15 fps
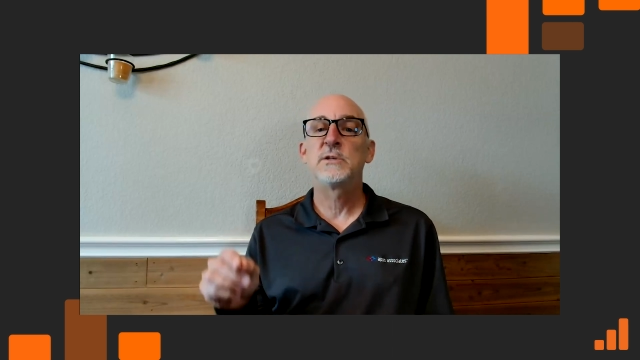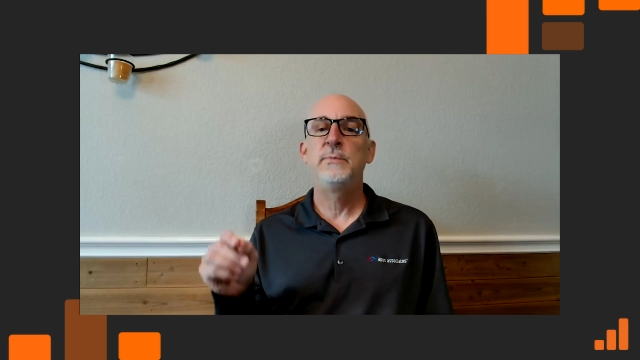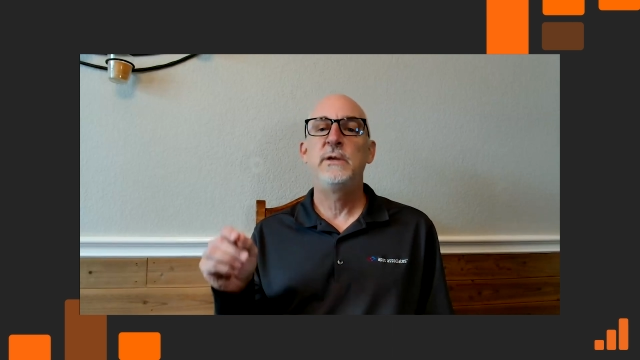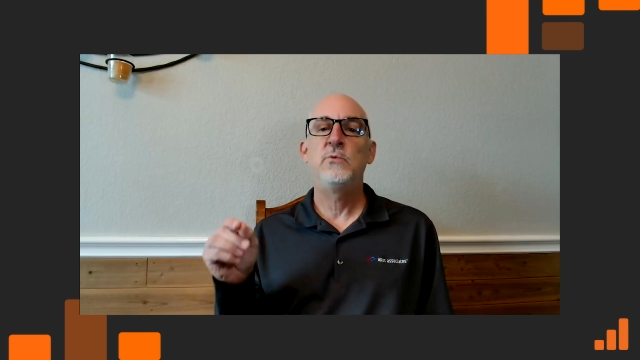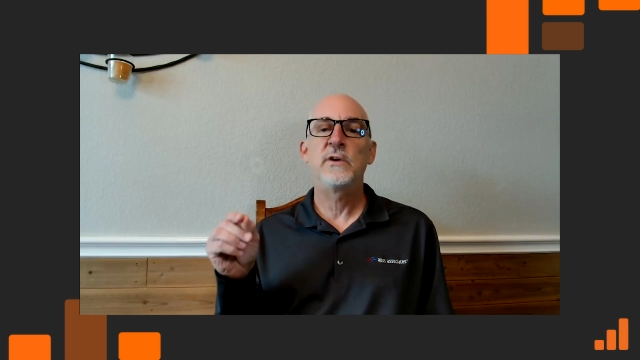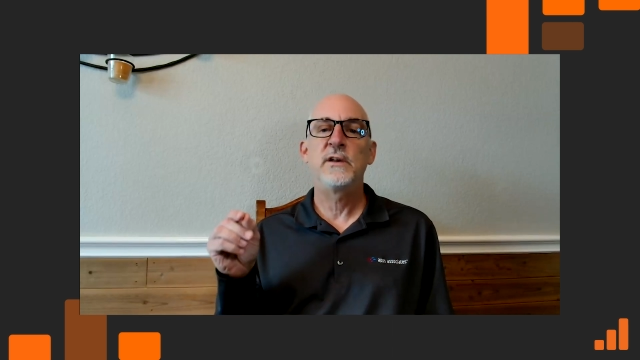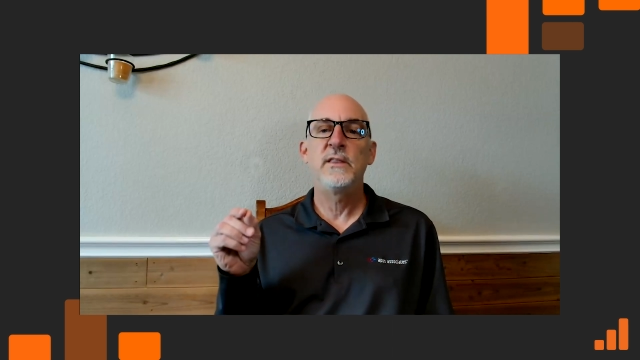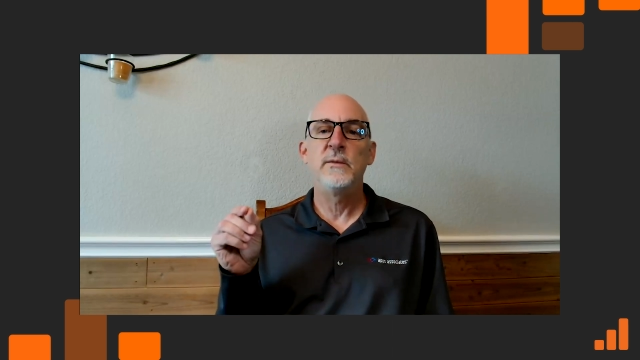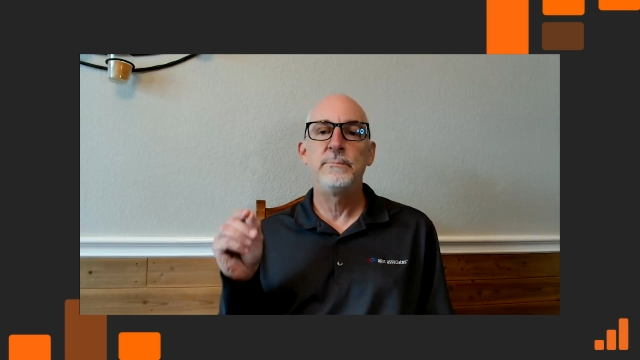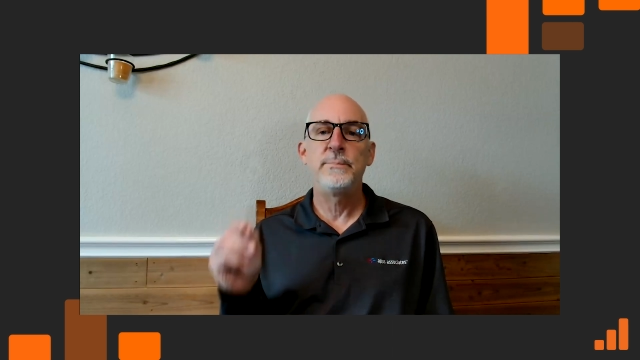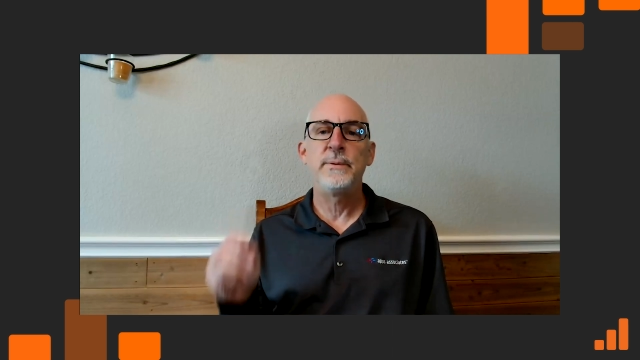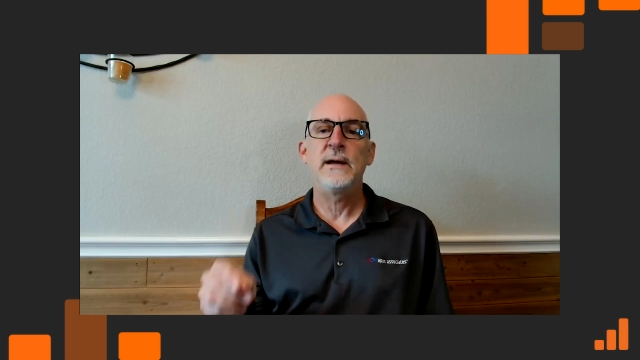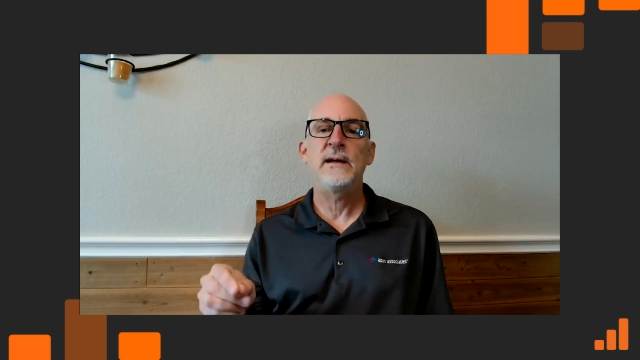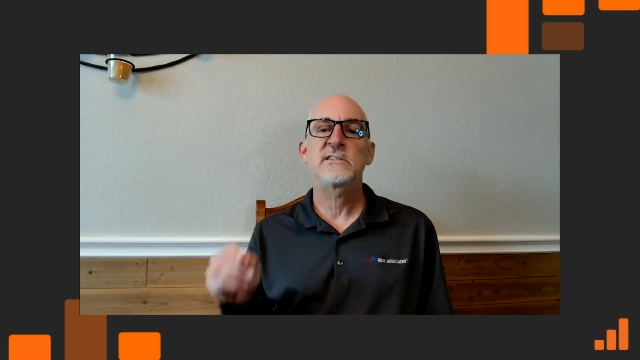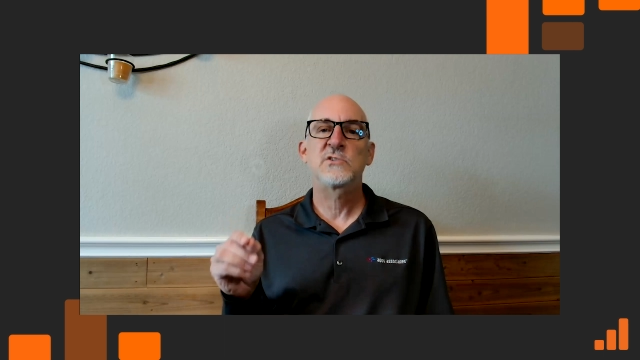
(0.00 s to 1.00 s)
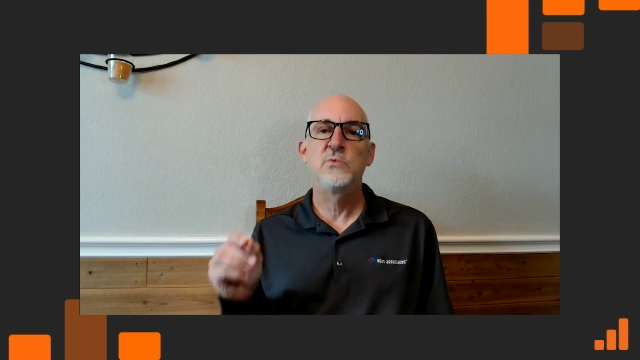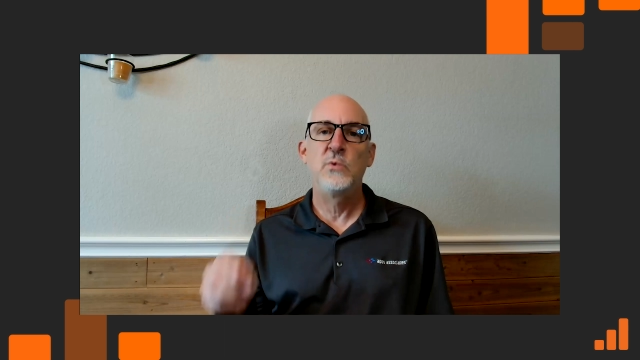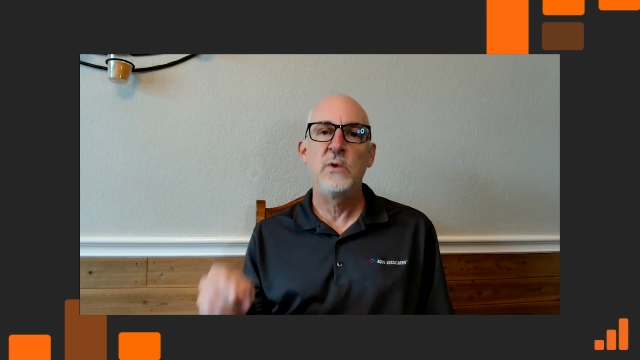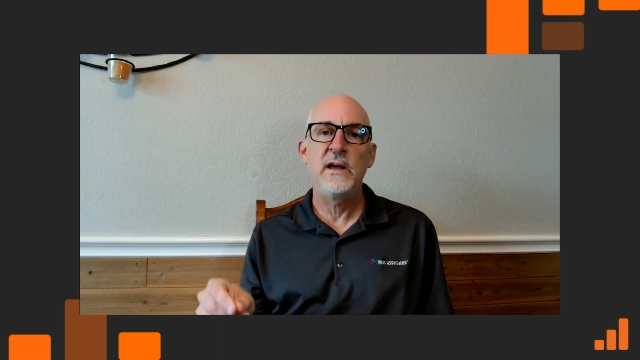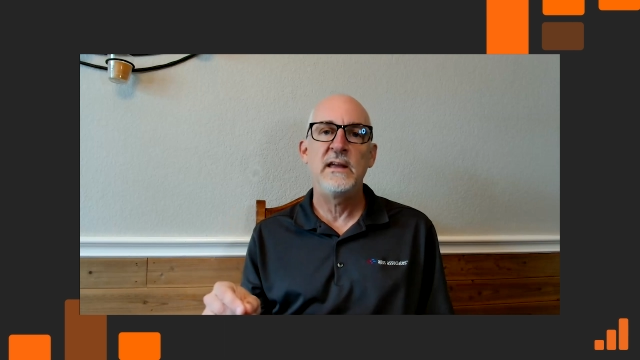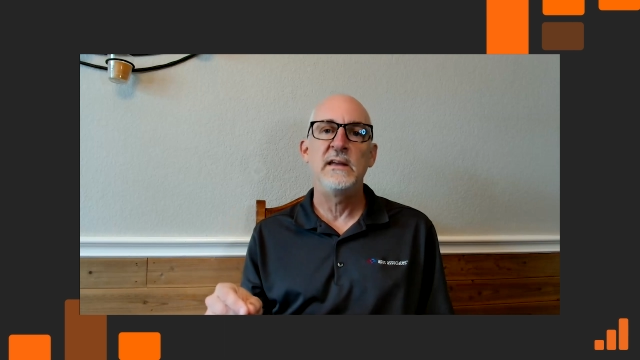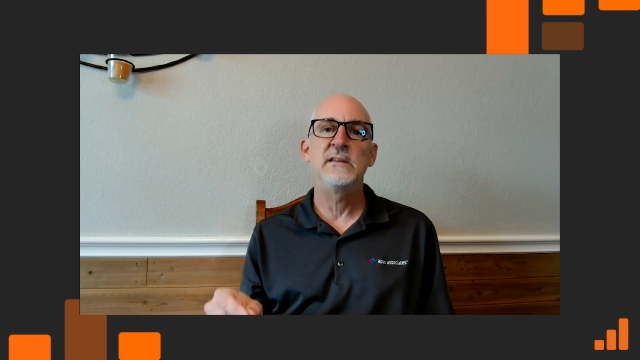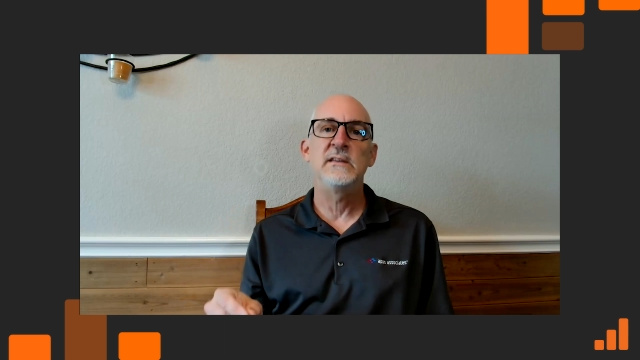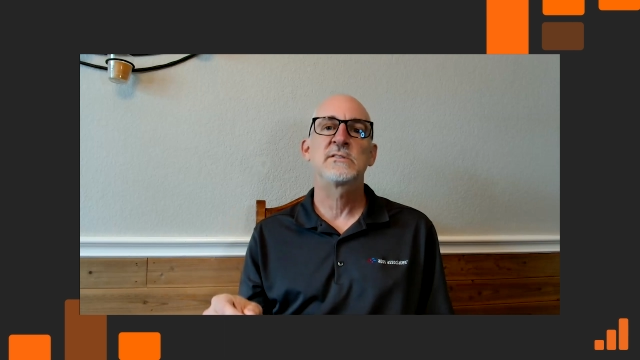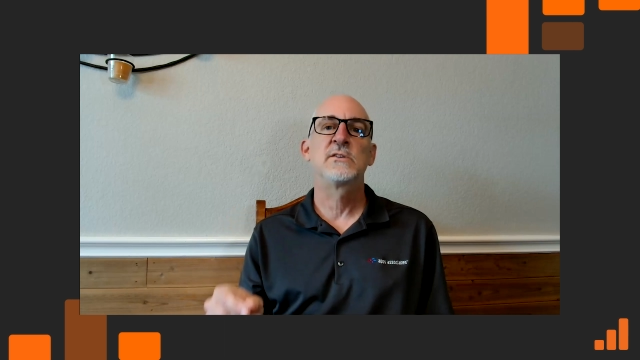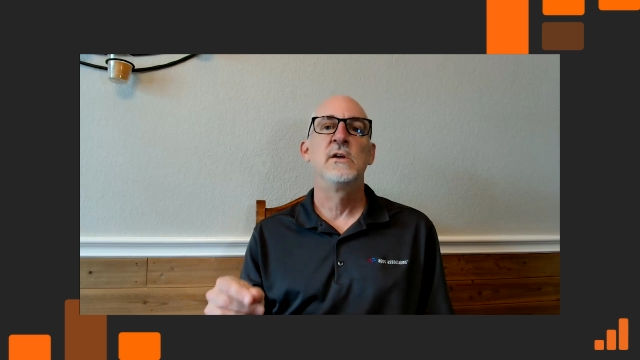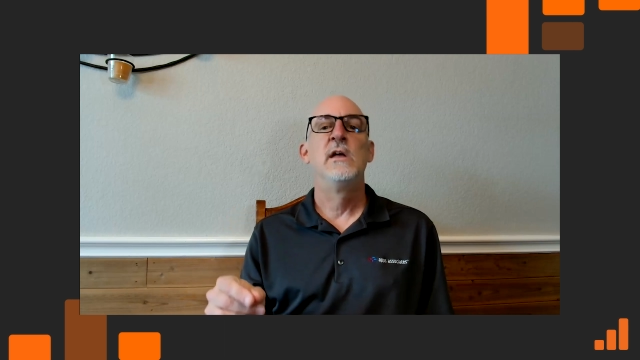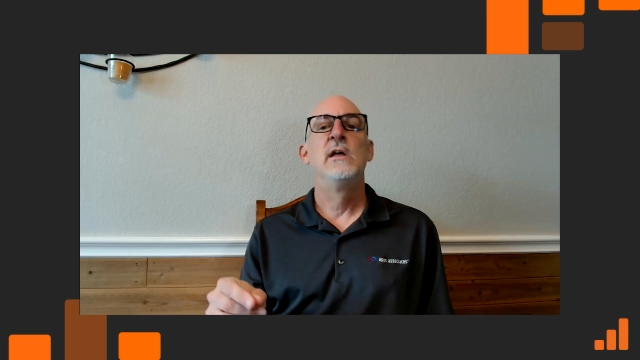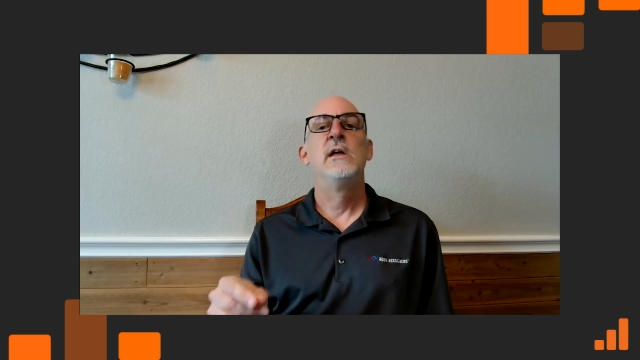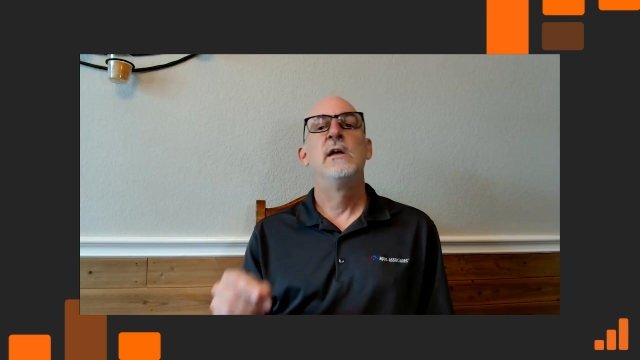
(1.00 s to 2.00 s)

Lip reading: to be one of the best ways